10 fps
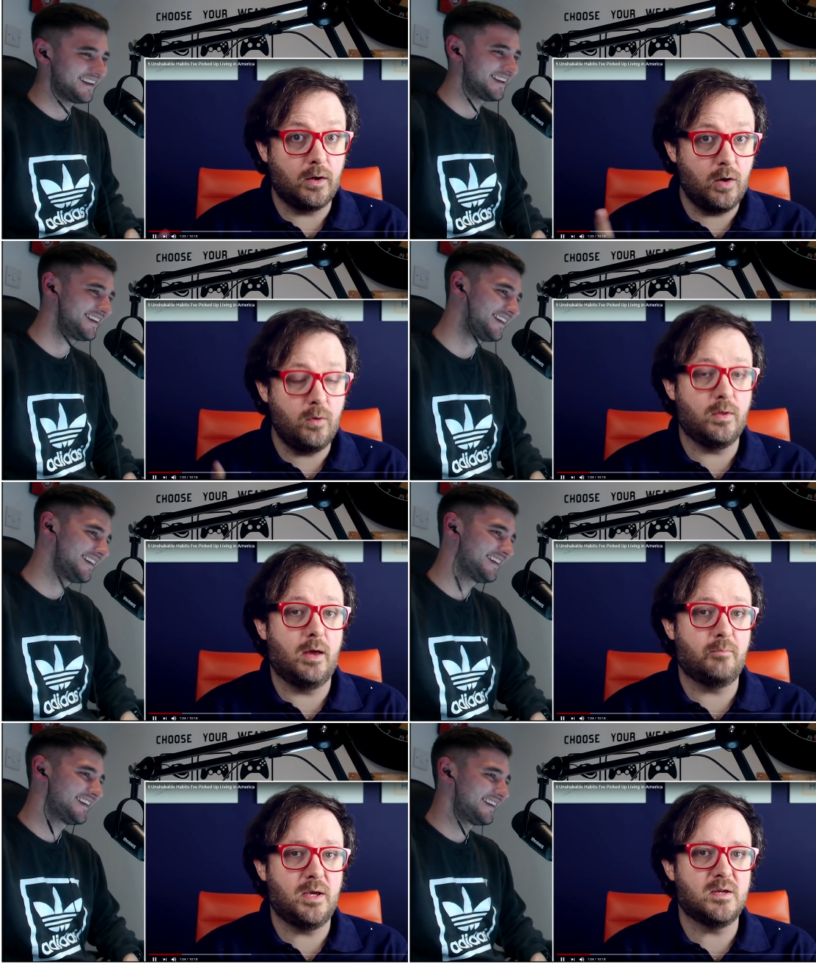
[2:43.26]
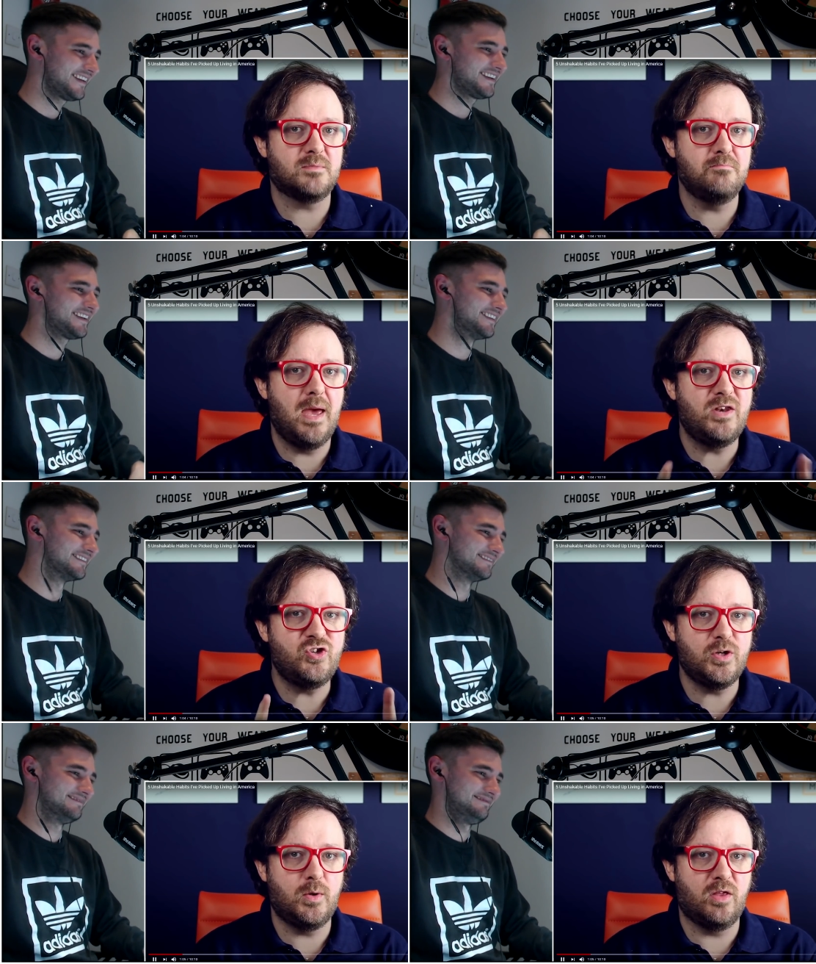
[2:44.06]
Speaker 1: and I know that because men
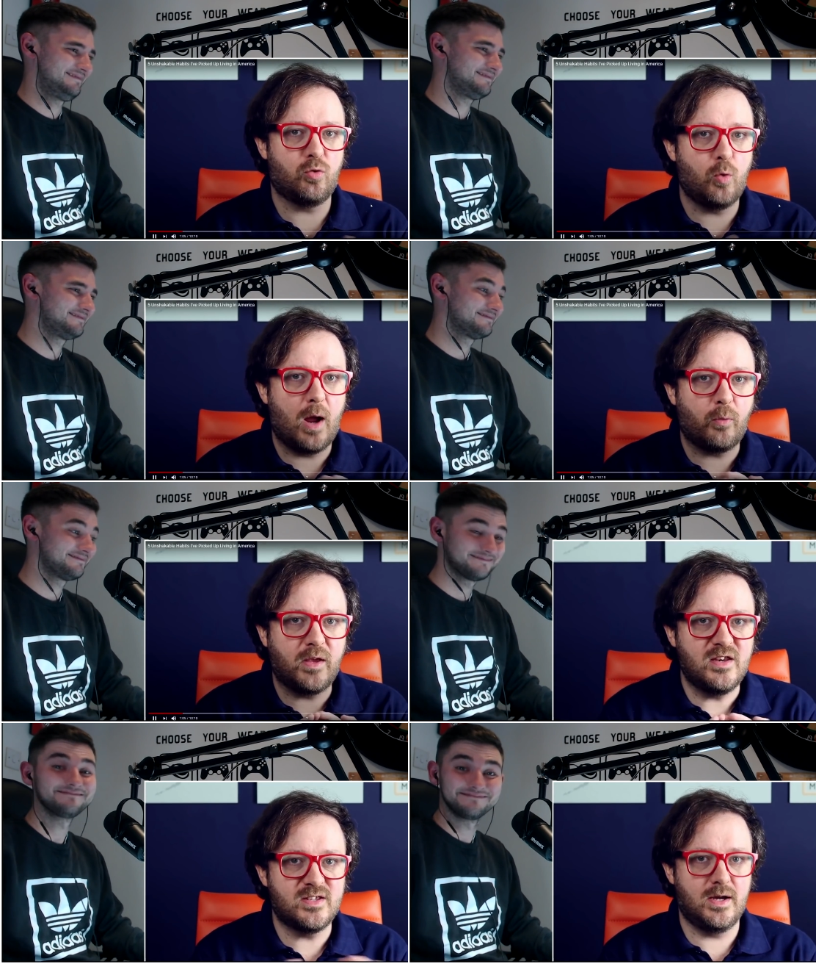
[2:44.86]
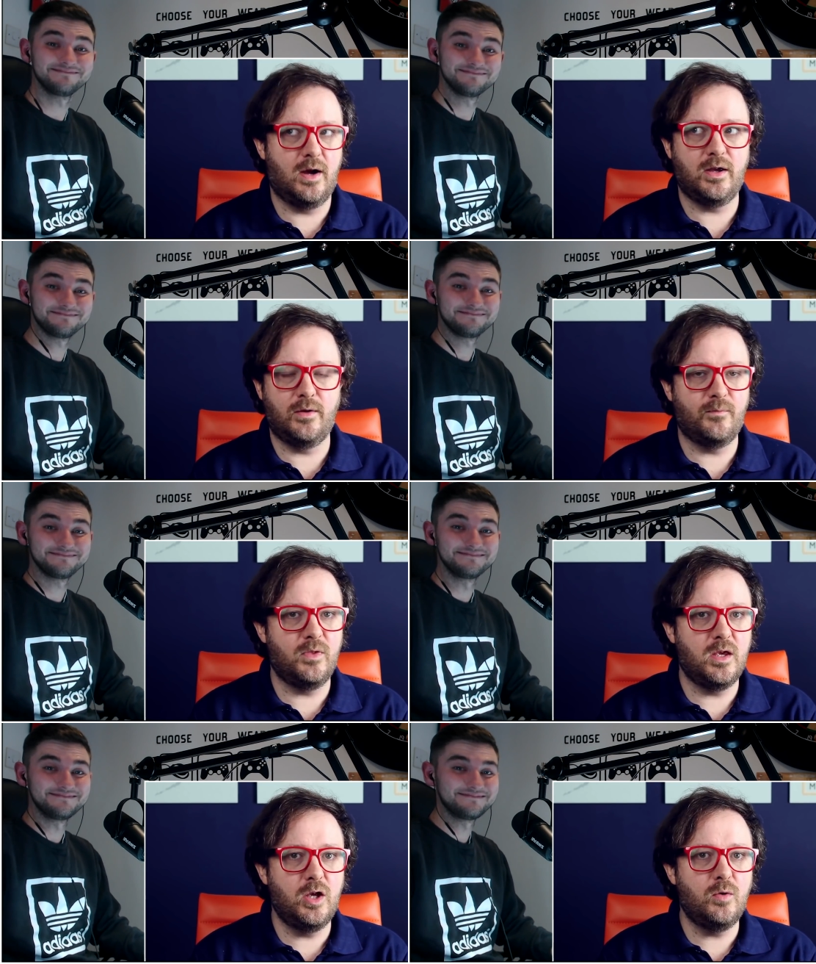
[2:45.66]
do it throughout the
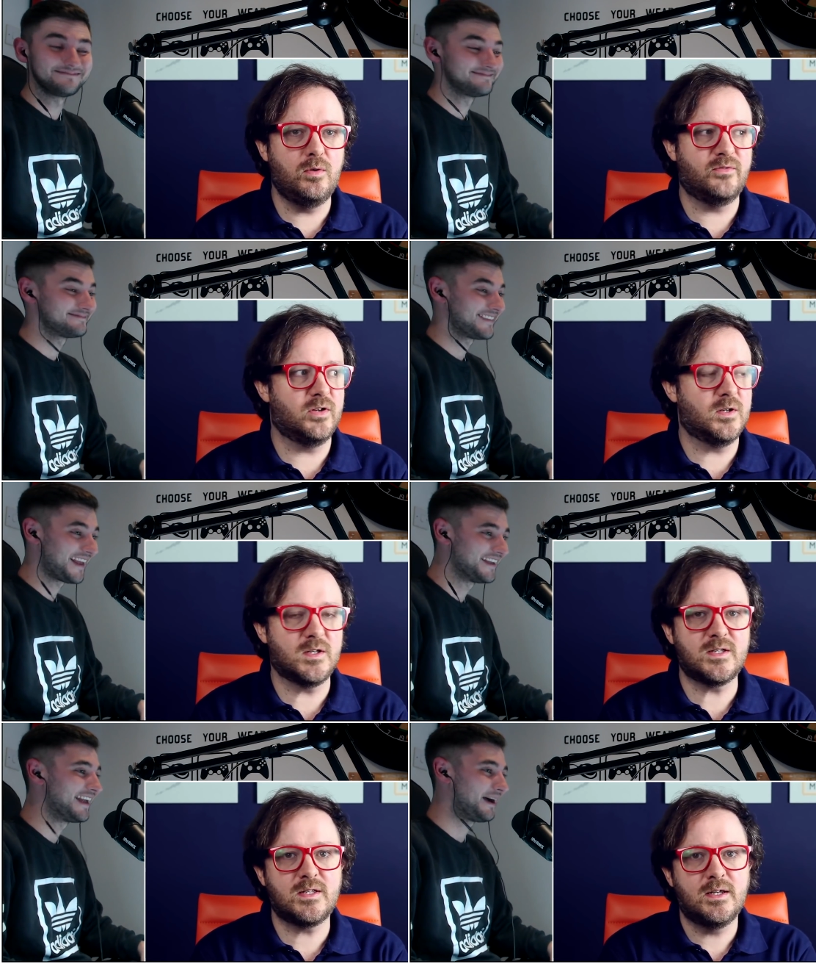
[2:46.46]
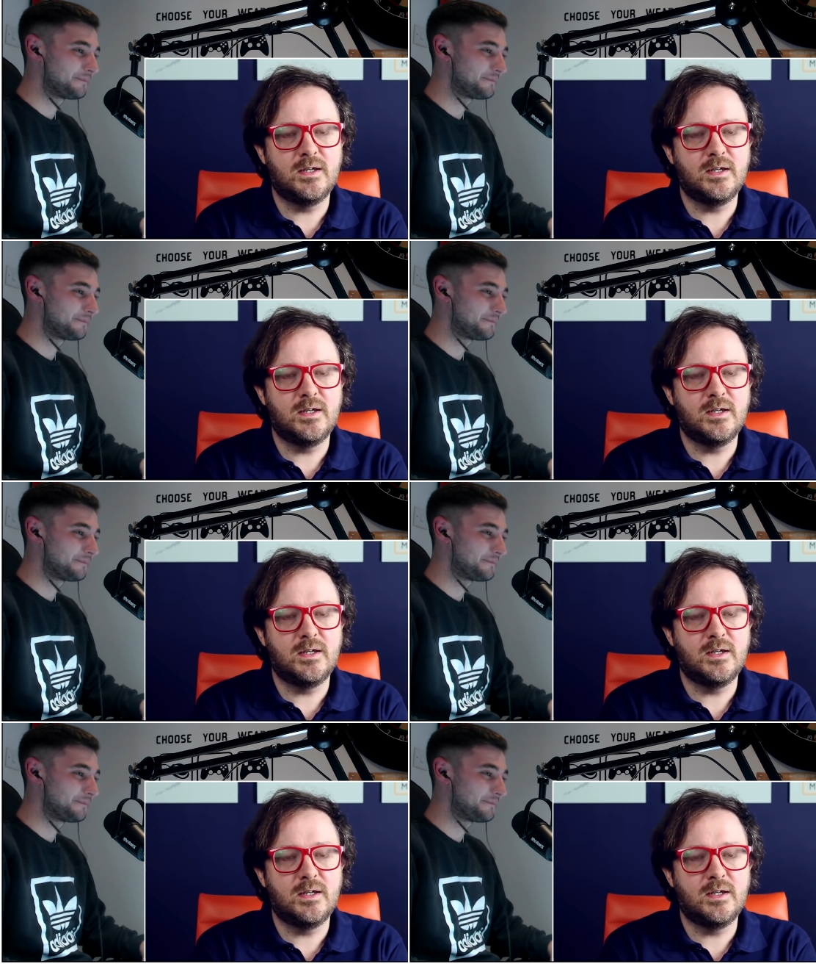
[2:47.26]
entire universe. Yep.